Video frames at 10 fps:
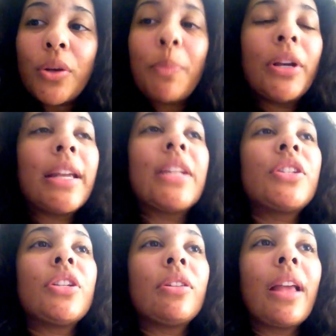putting
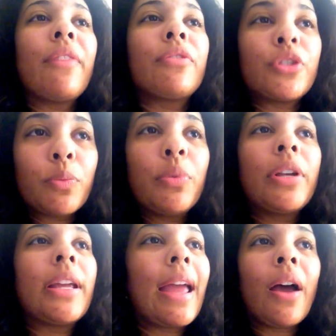into your life what you're
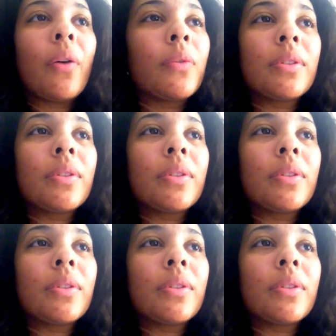putting out.